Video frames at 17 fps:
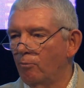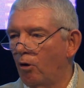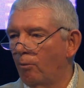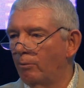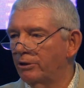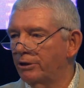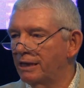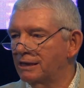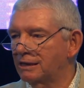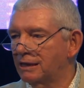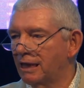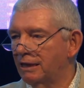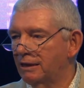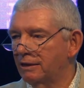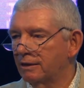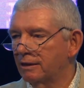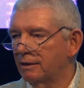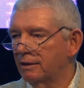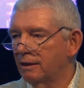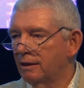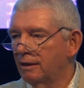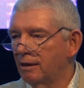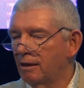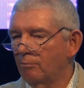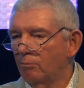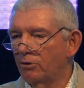moment they sinned.
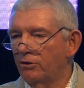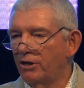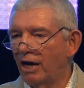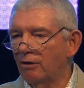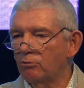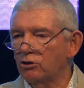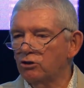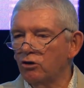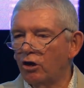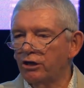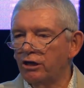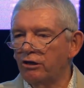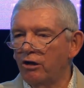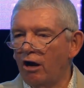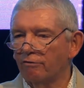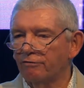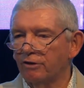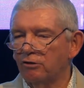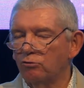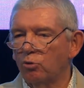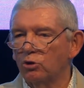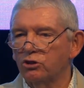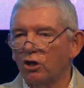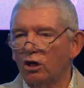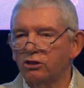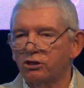But that was not enough. It
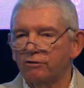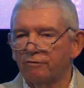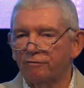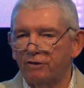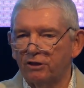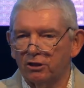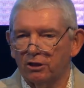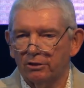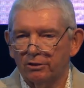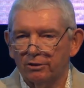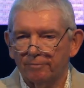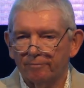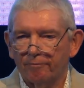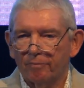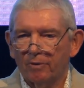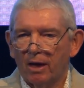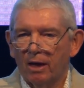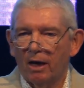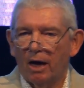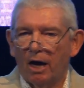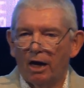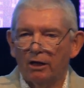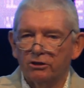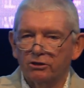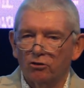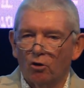was not sufficient.
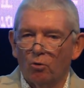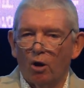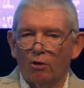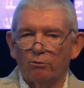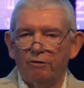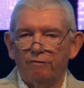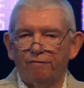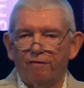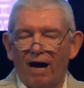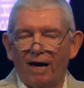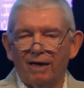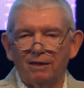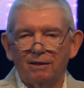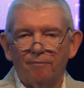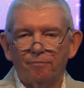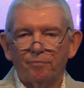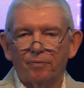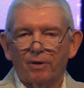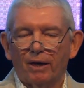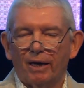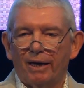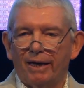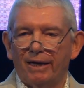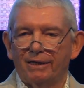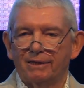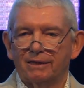And so what we find
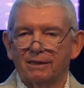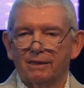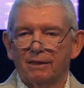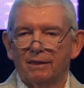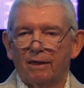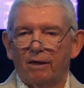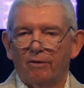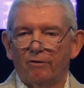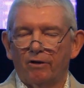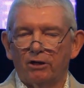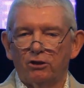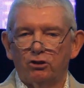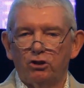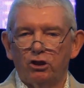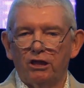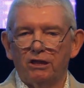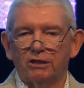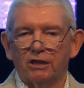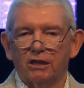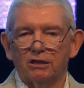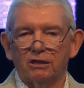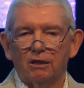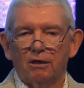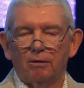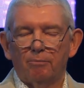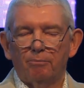is that
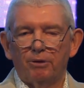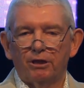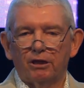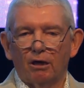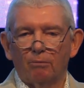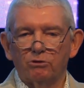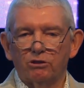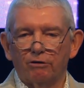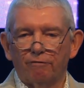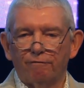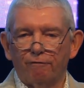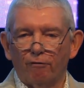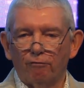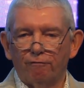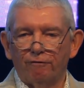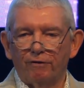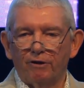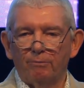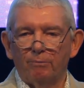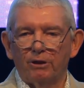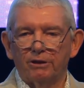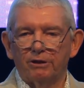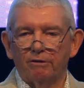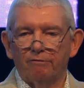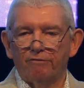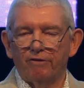Jesus becomes the
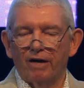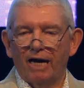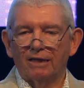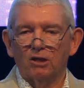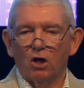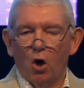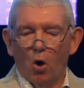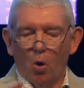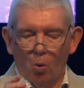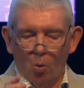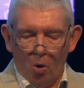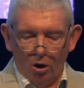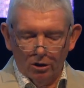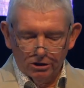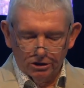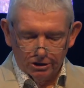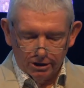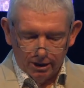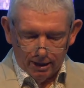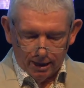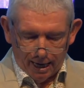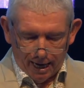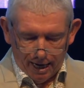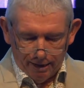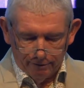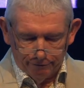fulfillment of that once
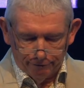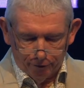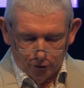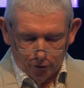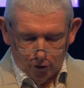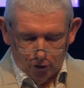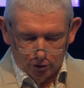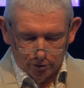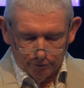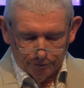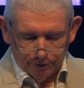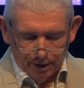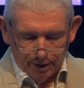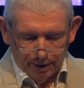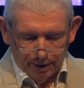and for all.